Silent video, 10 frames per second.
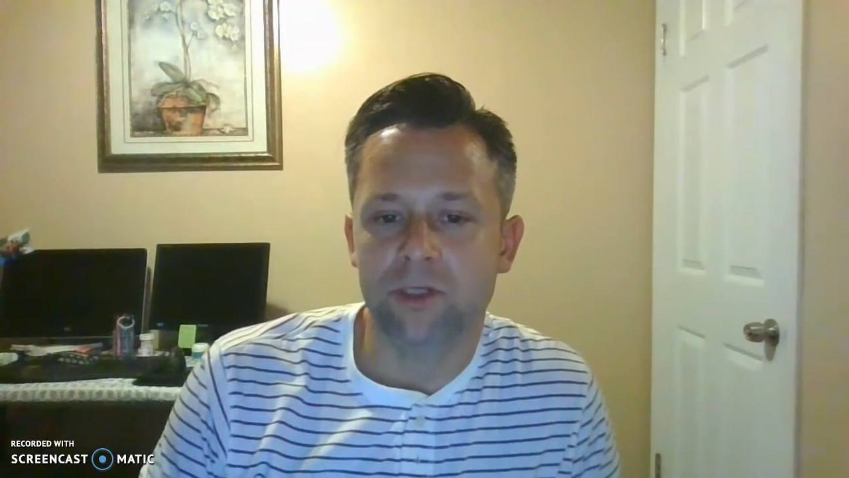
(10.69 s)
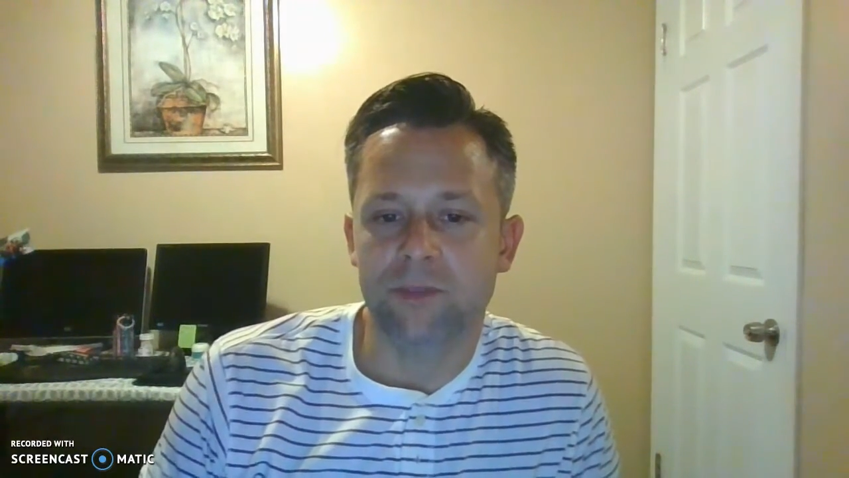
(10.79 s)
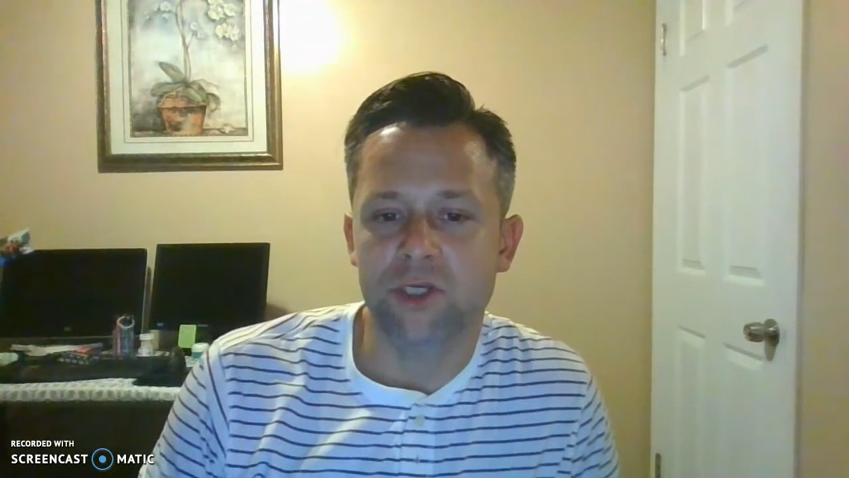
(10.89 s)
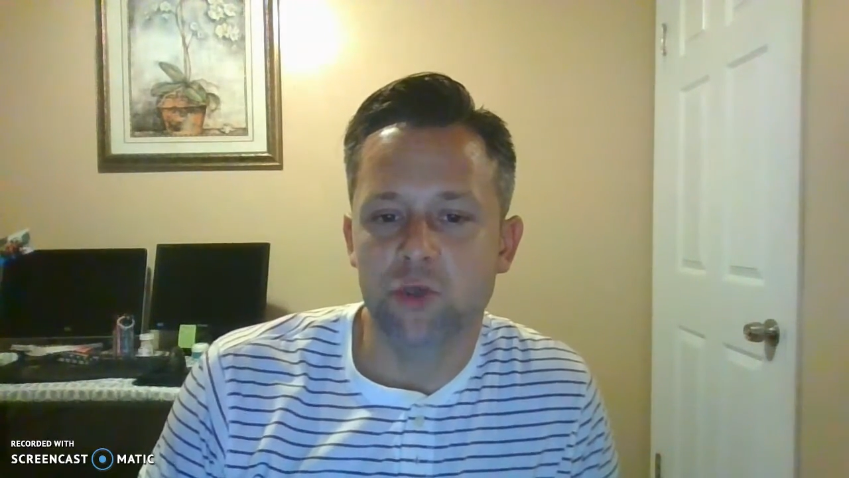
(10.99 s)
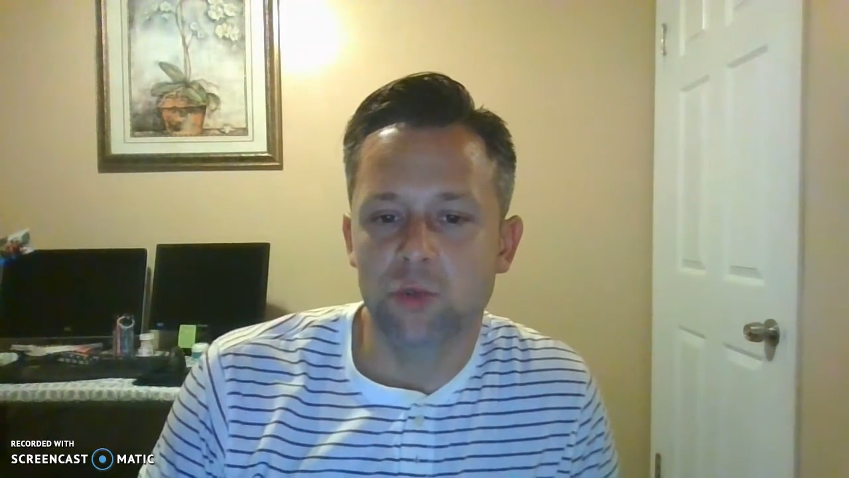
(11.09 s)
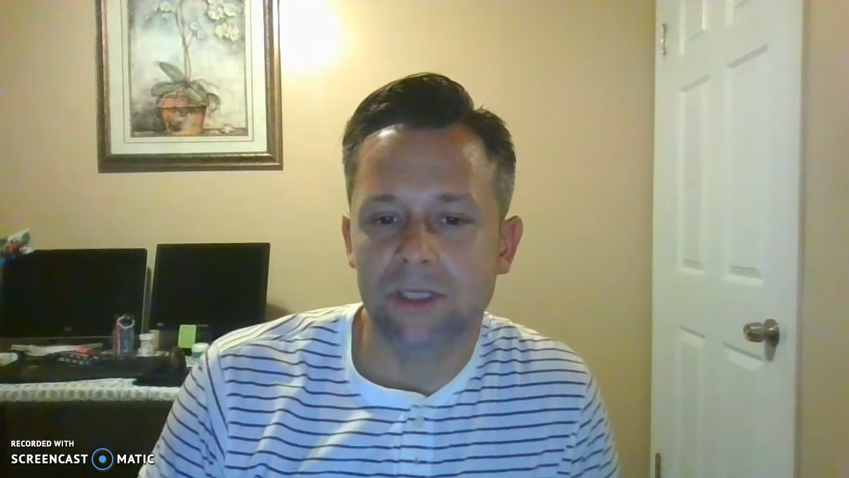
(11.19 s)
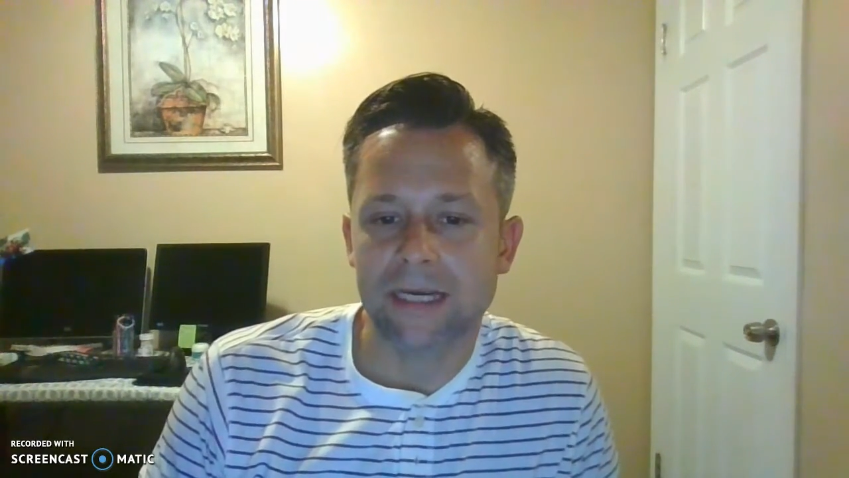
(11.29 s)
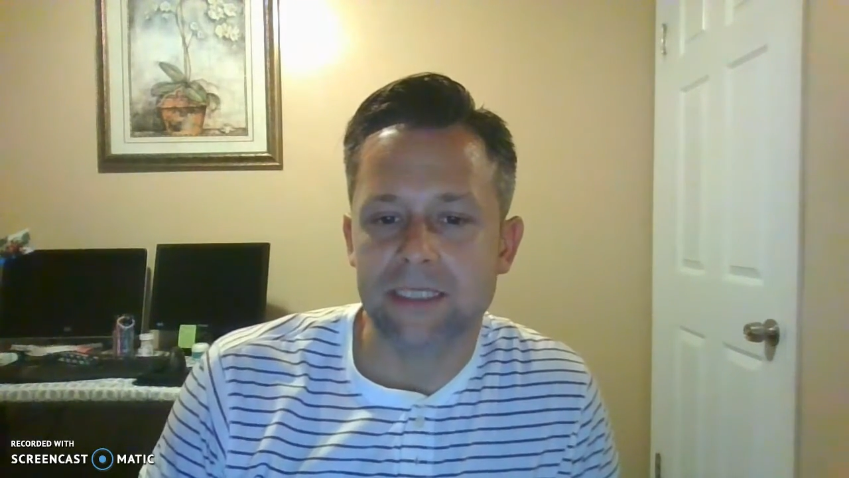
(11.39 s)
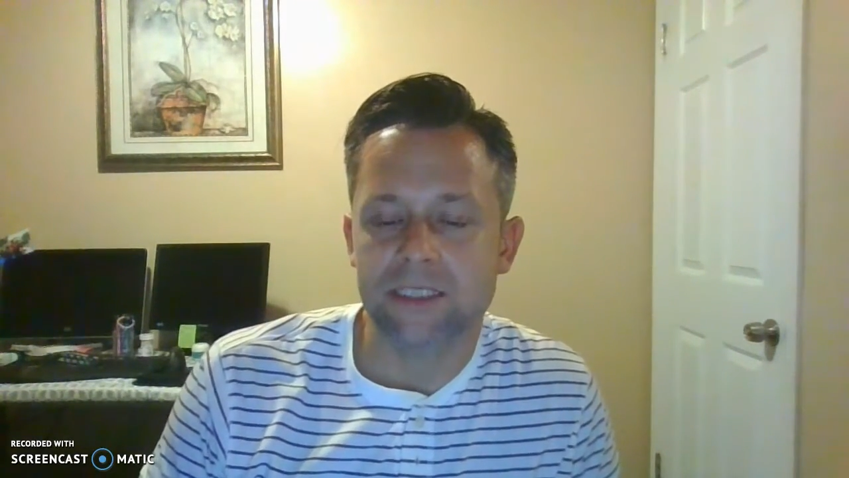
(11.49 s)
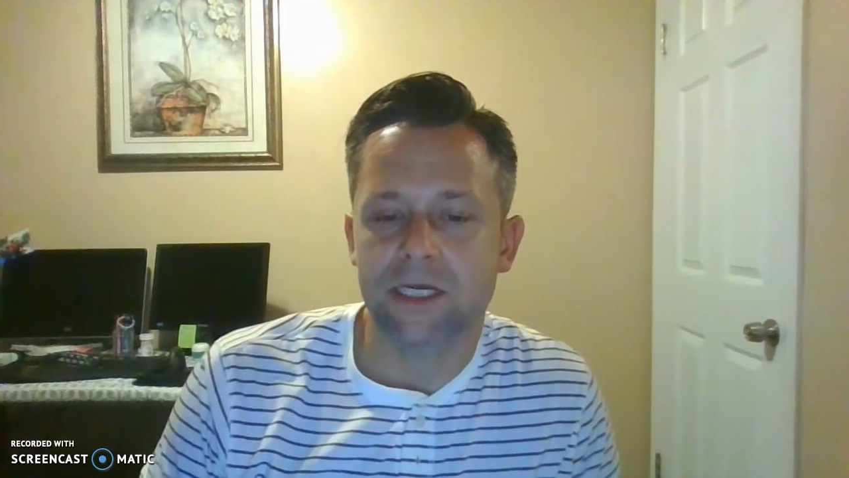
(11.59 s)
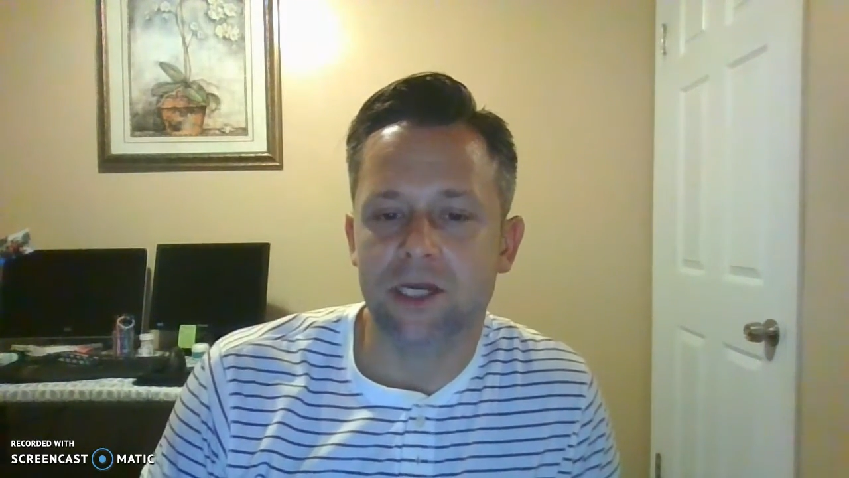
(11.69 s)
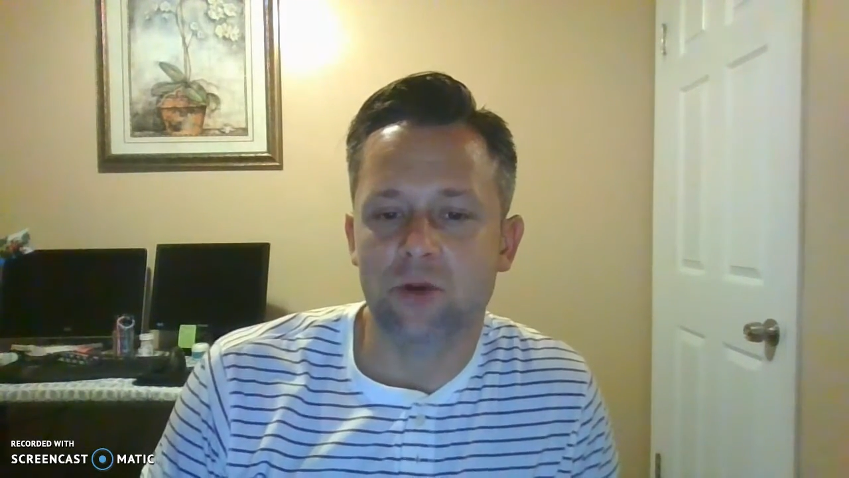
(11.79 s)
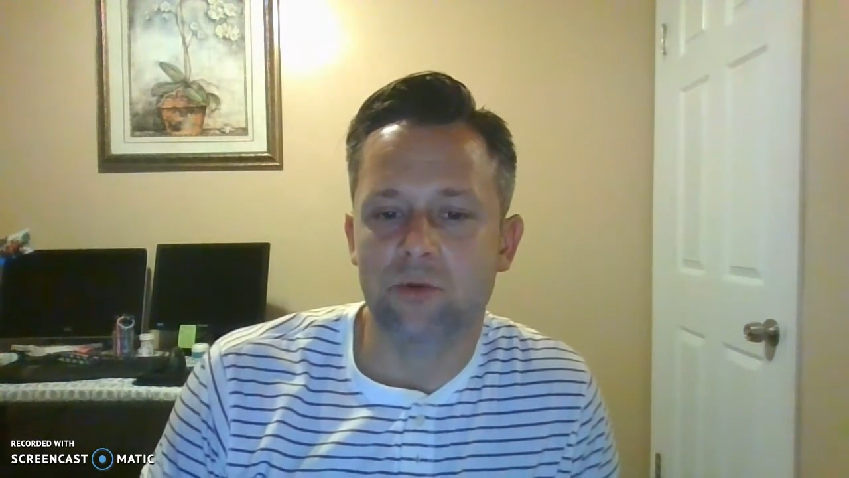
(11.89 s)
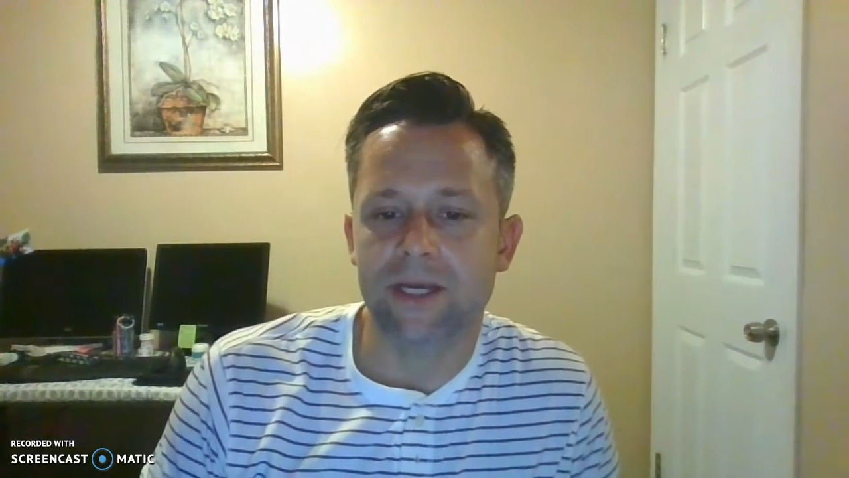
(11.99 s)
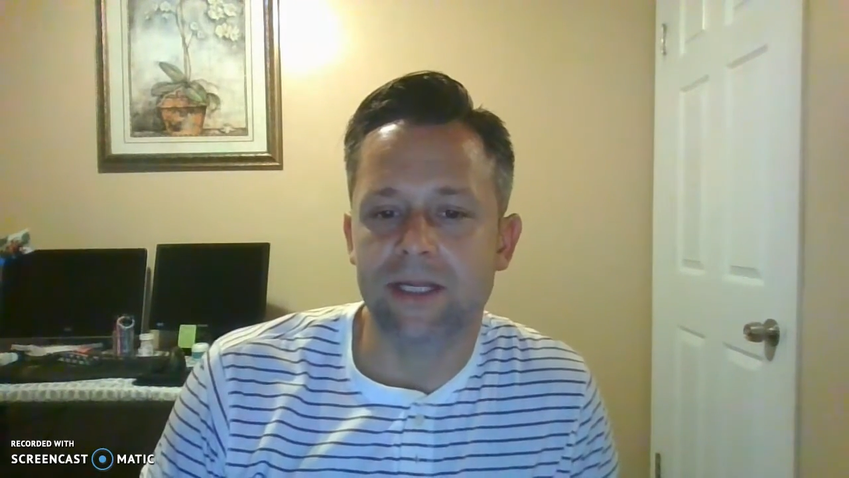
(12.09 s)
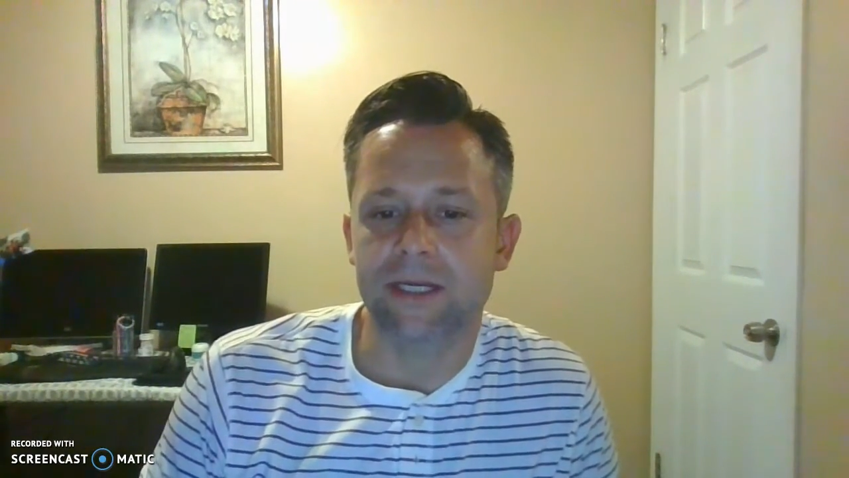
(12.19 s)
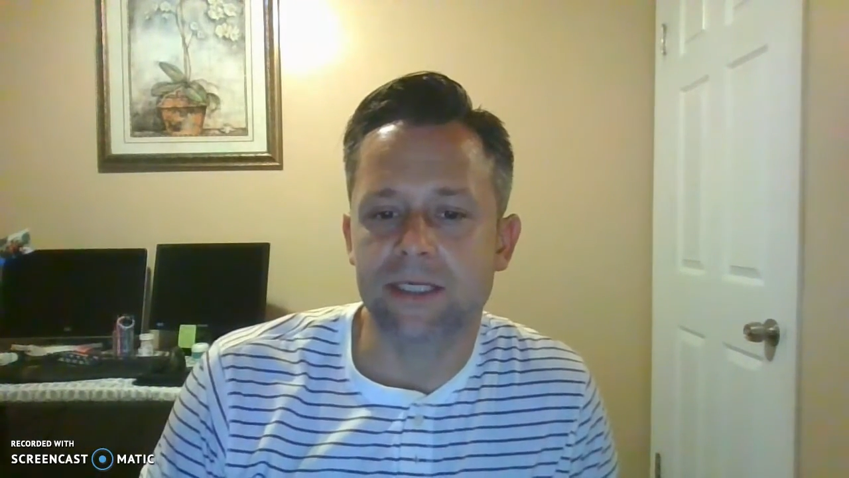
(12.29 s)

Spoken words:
to be utilizing and creating